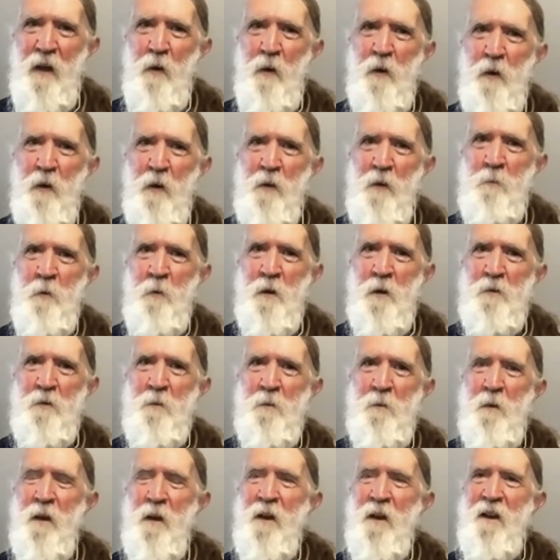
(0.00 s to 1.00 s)
The outcome
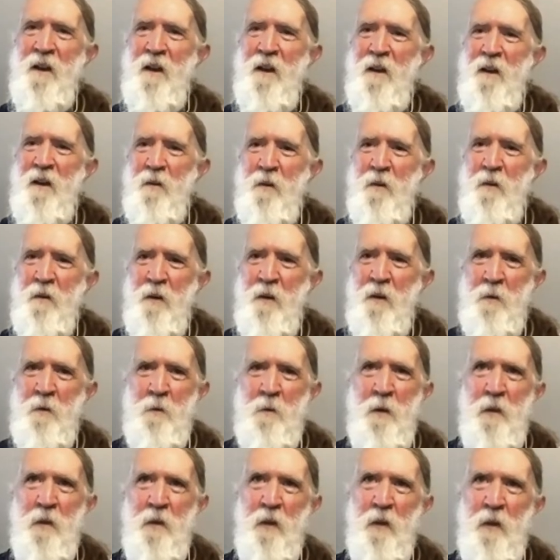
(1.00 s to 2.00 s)
was
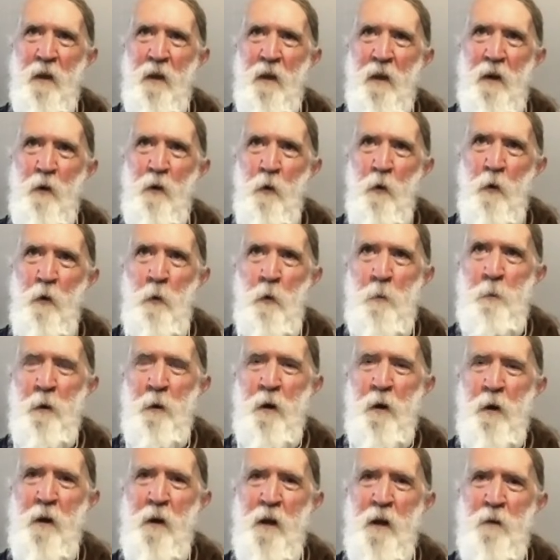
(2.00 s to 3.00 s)
the acorn
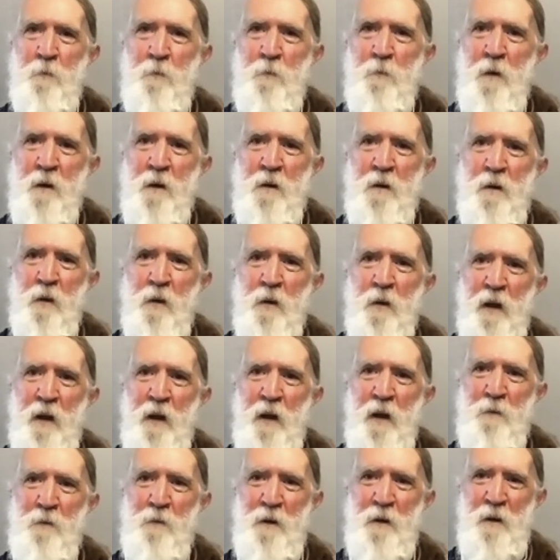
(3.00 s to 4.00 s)
woodpecker had to find another
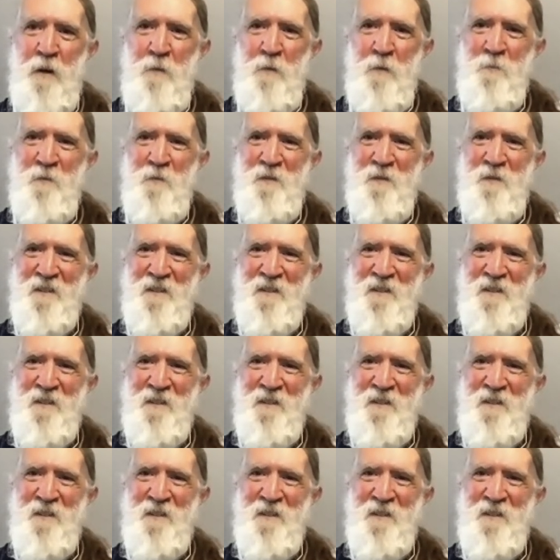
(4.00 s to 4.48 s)
cavity.